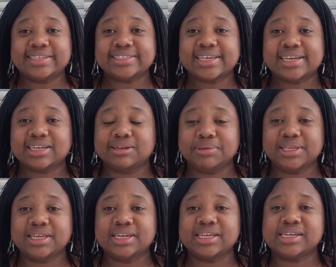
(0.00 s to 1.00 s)
said at the
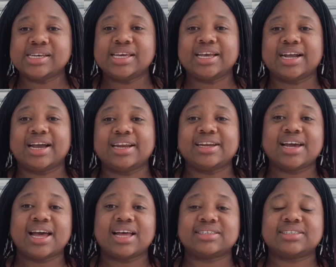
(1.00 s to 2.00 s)
beginning,
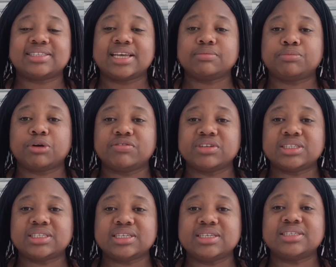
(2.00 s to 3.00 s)
Canada has 10
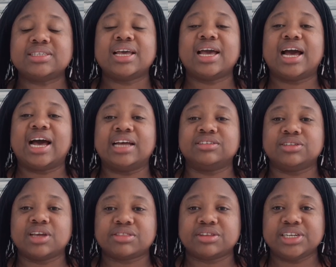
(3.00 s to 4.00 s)
provinces and
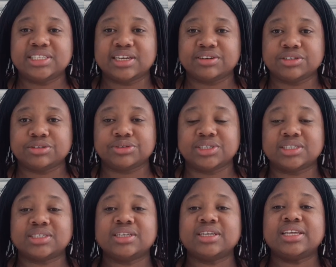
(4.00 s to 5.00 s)
3
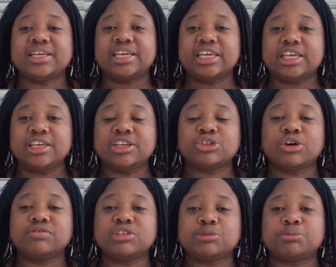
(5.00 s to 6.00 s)
territories. Each
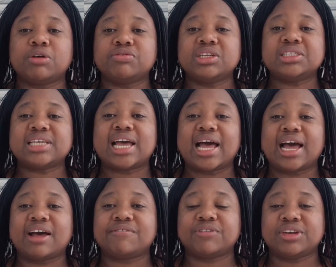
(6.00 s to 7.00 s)
of these provinces
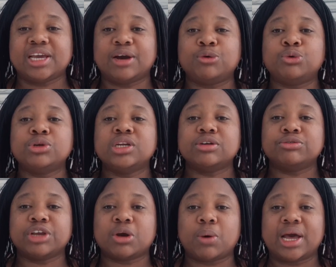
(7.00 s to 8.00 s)
have their own
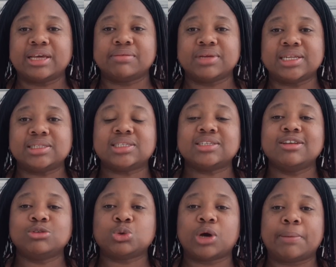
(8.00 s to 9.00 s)
requirements
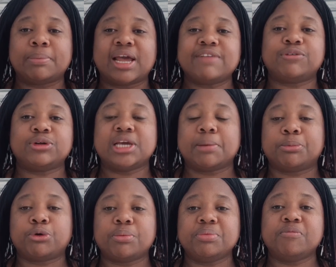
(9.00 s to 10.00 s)
to apply for their
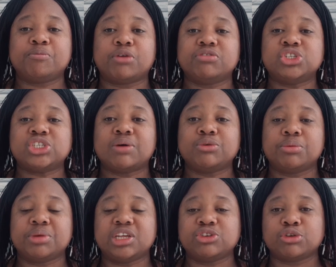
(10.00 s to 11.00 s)
provincial
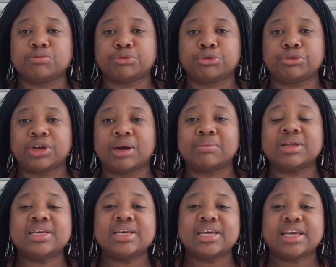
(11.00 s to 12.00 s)
nomination program.
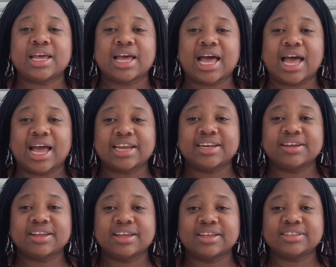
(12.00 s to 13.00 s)
At
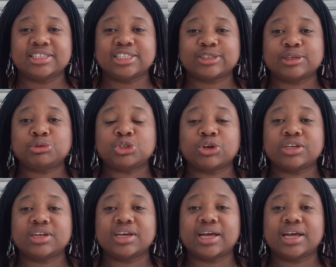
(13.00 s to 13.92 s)
the description